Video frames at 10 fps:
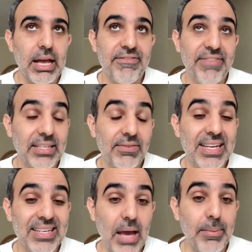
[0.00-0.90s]

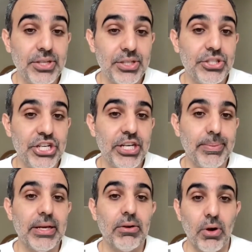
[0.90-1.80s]
effectively damages
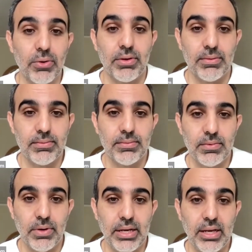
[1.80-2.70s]
GDP growth,
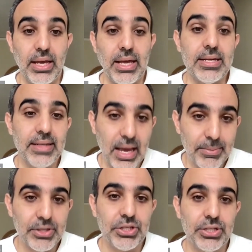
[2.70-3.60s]
right? It
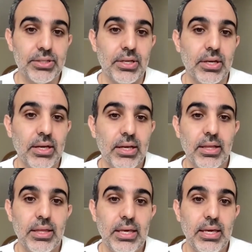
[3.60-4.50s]
damages
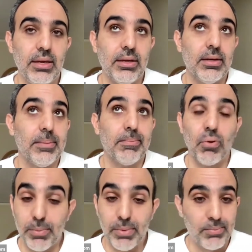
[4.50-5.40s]
the
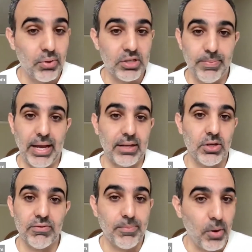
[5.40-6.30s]
employment prospects
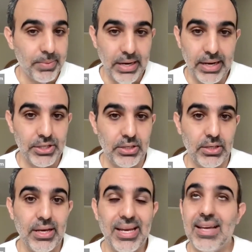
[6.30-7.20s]
of a population.
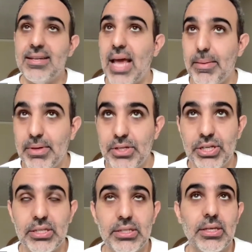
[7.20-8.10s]
It
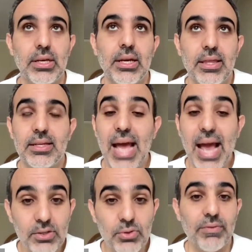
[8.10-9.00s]
damages the
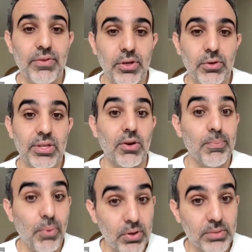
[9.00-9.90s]
tax revenues that are
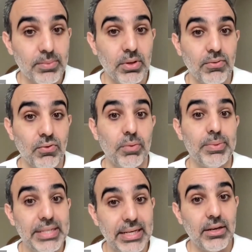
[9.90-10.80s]
possible for a
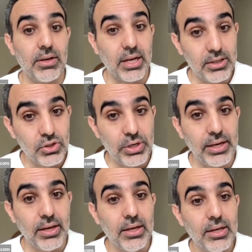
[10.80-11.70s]
particular
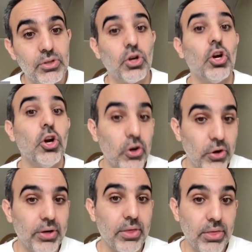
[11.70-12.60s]
country to
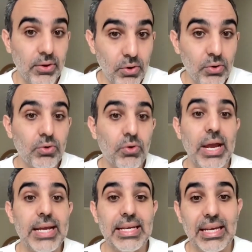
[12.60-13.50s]
earn through
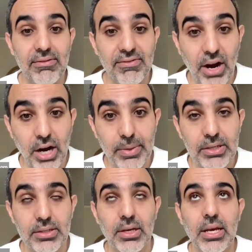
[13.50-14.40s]
creating an
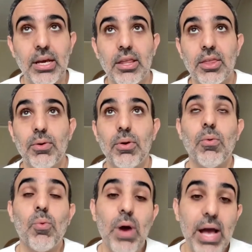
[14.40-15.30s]
environment through a
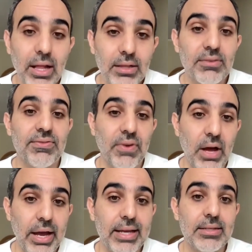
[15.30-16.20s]

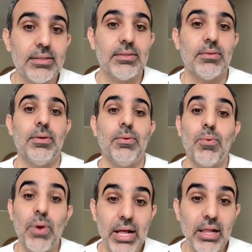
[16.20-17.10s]
well-defined,
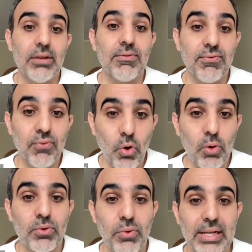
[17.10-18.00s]

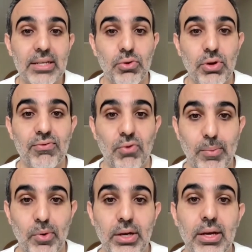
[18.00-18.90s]
well-informed regulatory
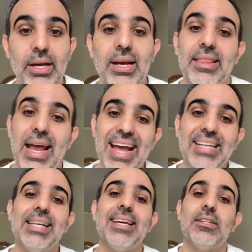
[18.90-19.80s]
framework that
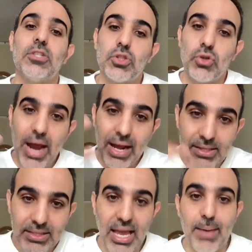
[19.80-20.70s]
actually
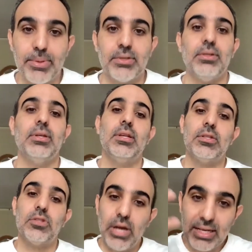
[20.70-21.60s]
attracts capital, it
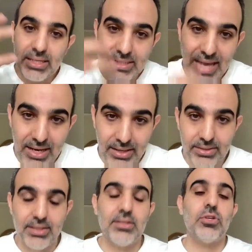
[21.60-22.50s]
attracts talent,
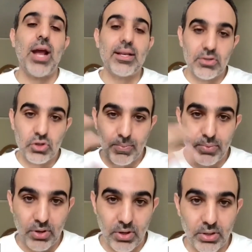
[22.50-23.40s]
it attracts
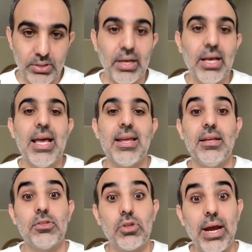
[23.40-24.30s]
entrepreneurs, it
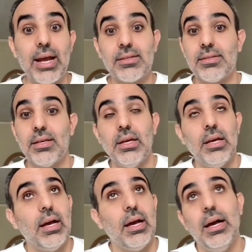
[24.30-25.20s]
attracts
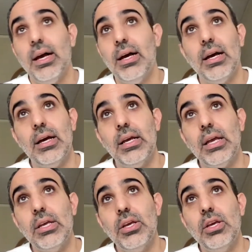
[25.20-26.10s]

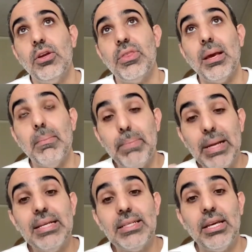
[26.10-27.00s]
the
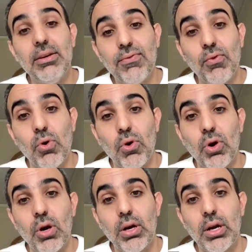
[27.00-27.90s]
ability
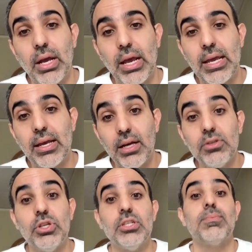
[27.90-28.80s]
for a
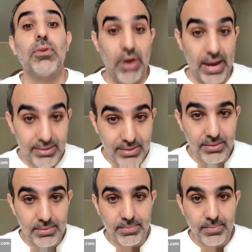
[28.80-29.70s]
country to progress,